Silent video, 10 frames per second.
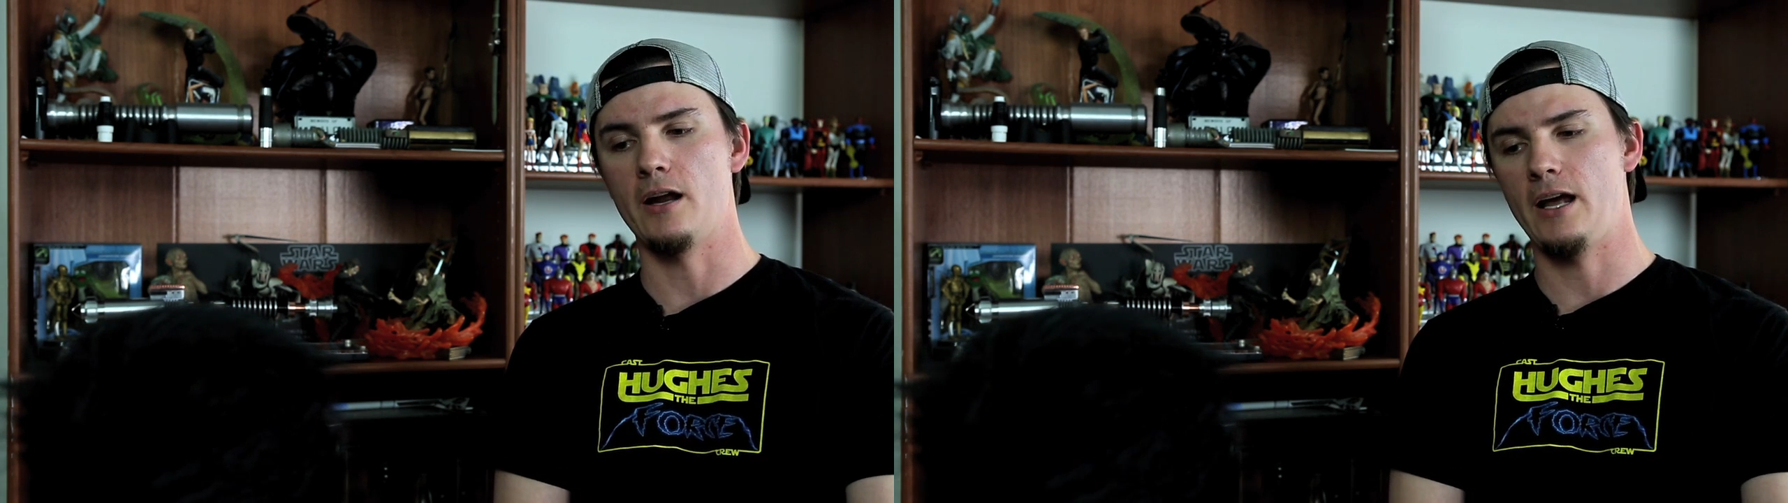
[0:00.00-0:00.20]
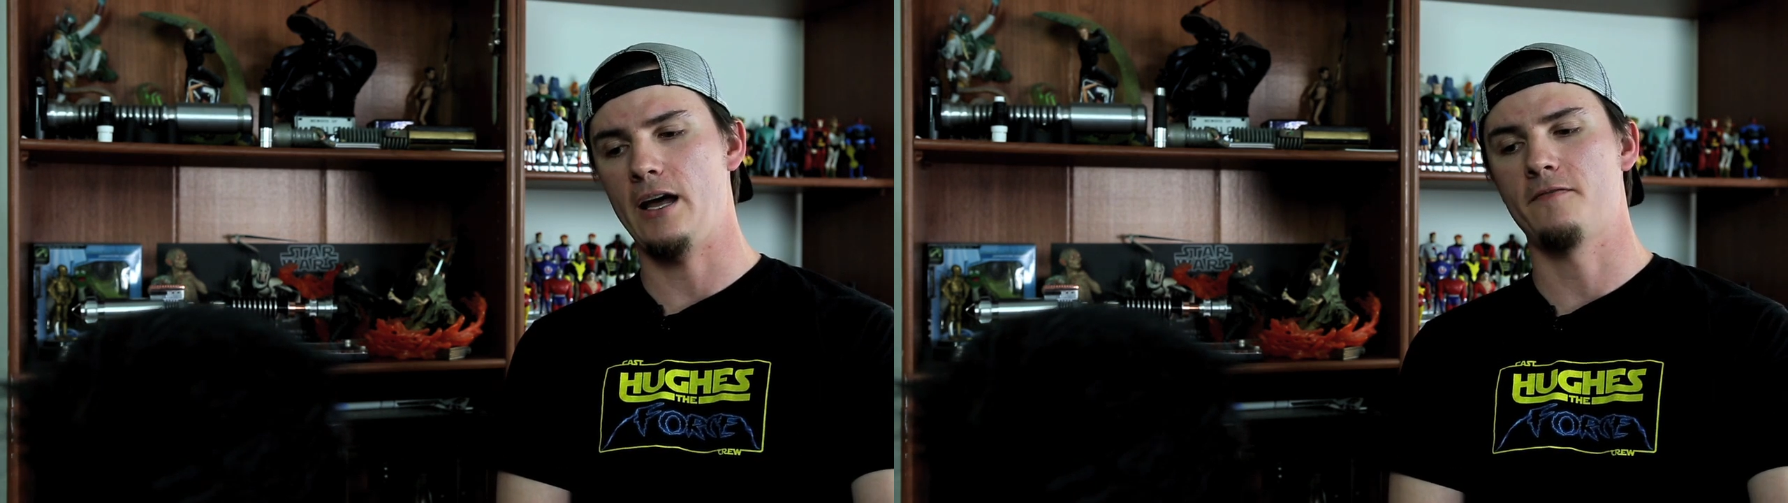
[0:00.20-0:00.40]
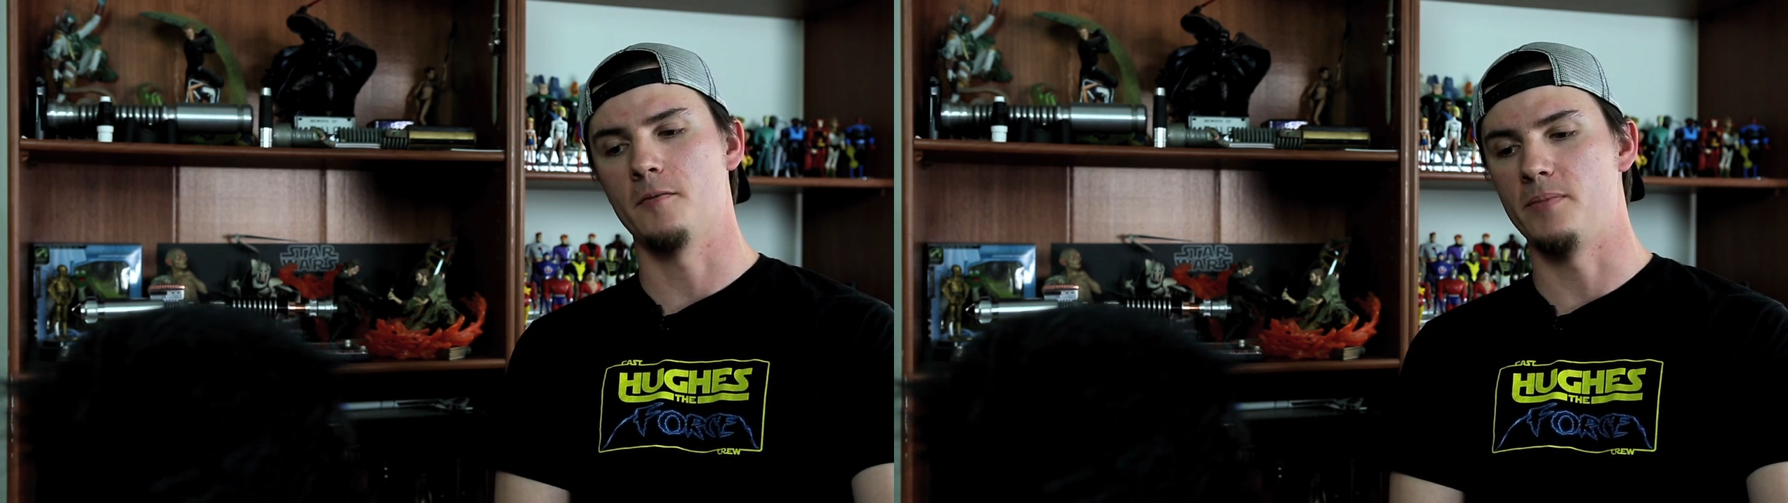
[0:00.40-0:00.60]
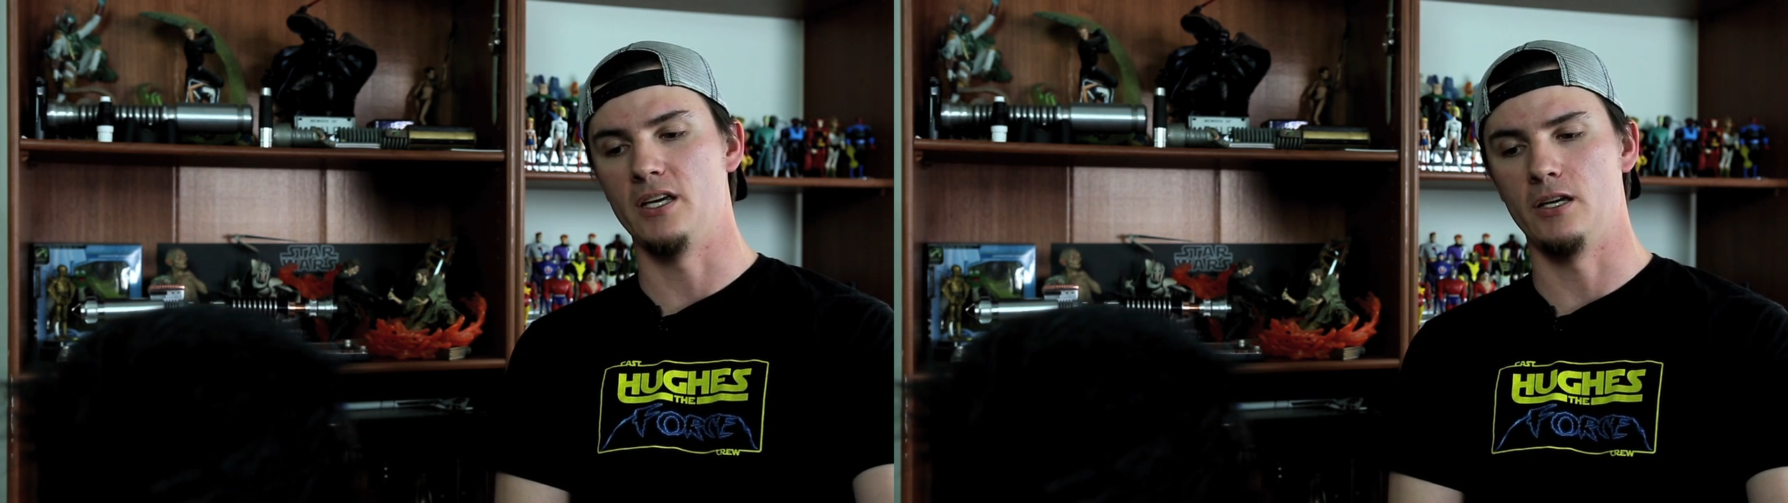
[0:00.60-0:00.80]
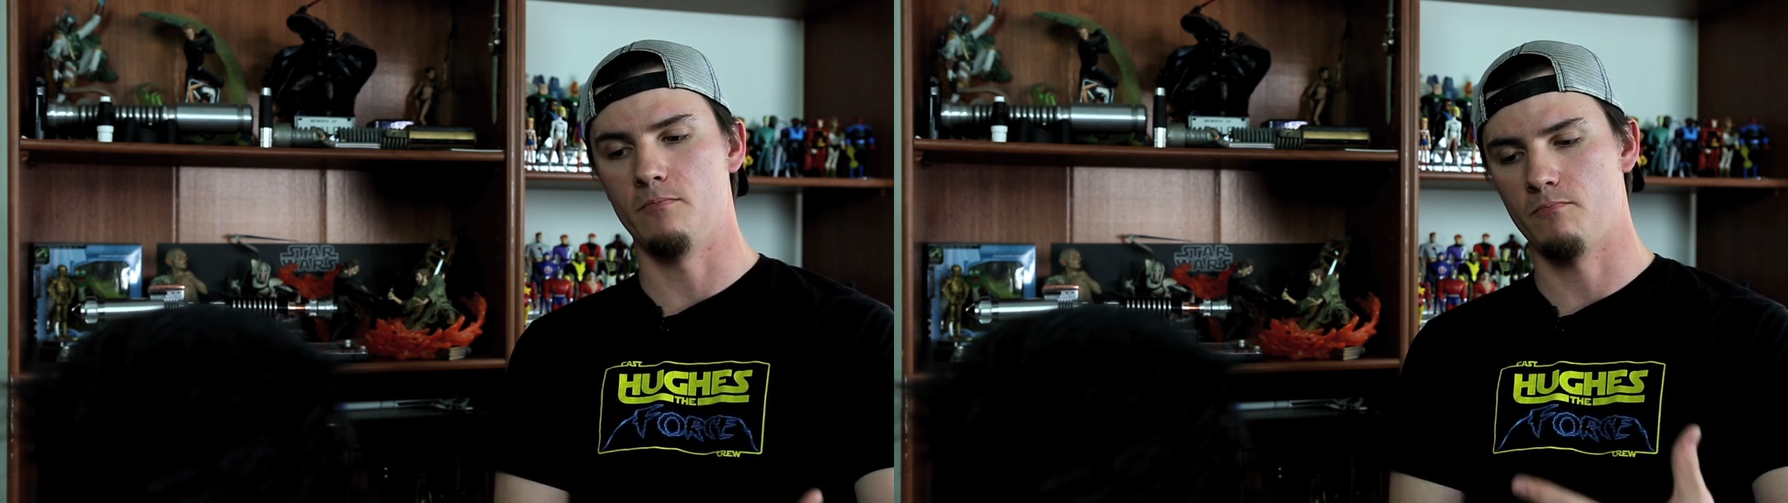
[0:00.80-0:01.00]
have to
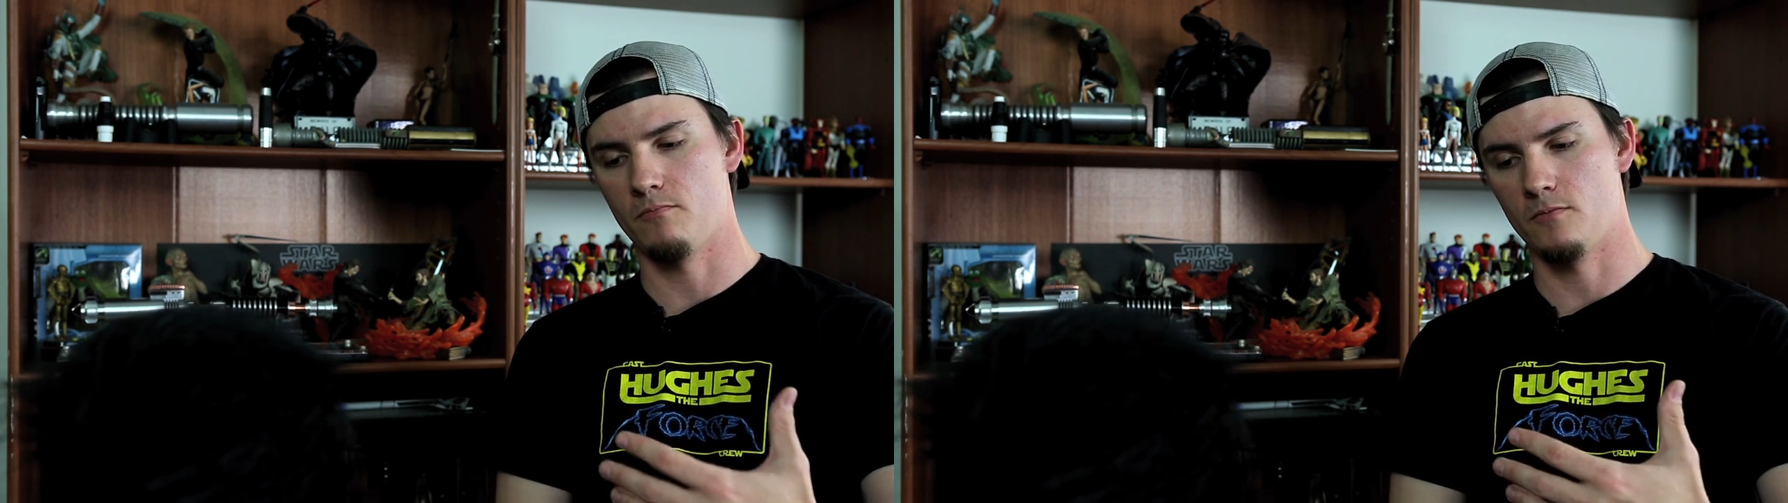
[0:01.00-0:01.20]
be